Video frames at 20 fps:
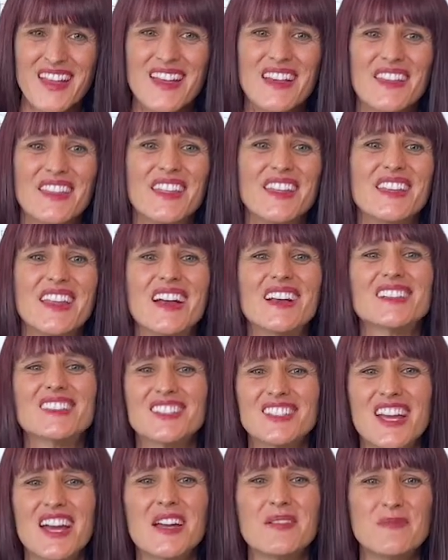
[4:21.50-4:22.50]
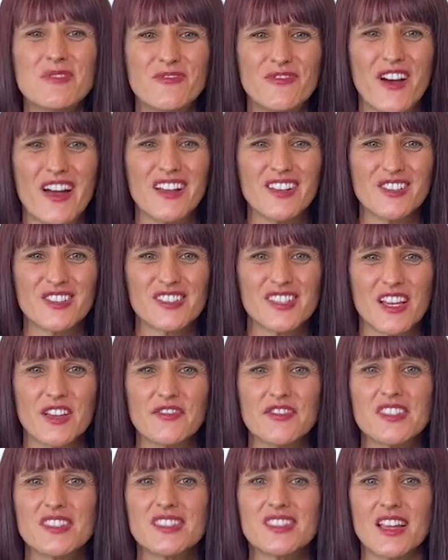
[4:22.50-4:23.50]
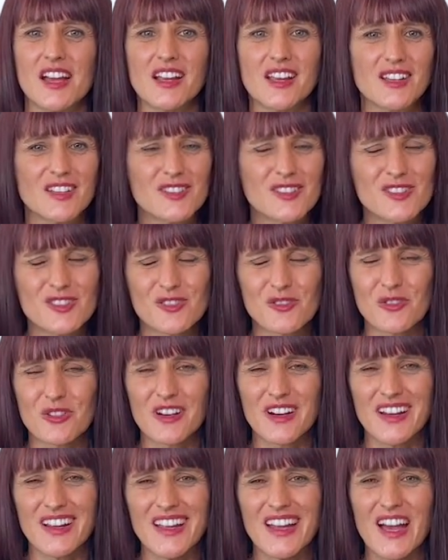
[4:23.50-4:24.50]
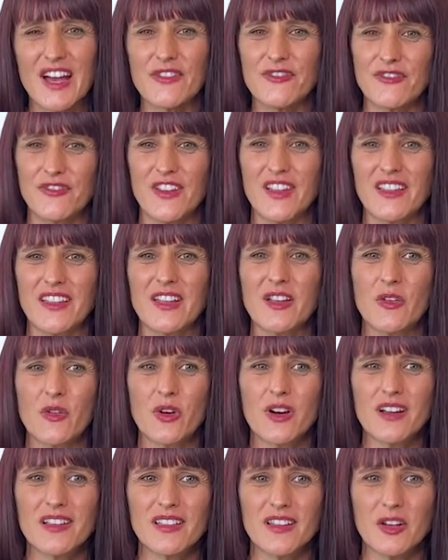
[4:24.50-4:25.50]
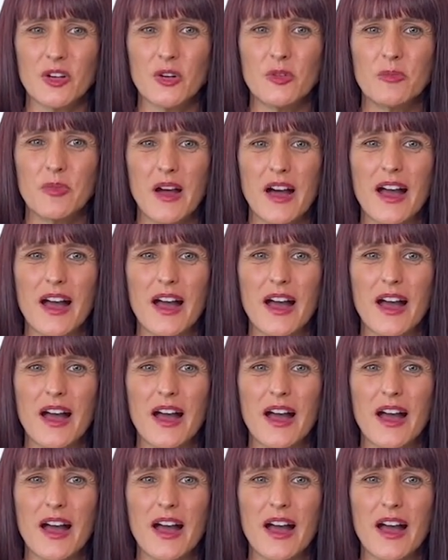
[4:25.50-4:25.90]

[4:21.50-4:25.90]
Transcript: The next time you find yourself stuck in a story, a feeling, or a loop,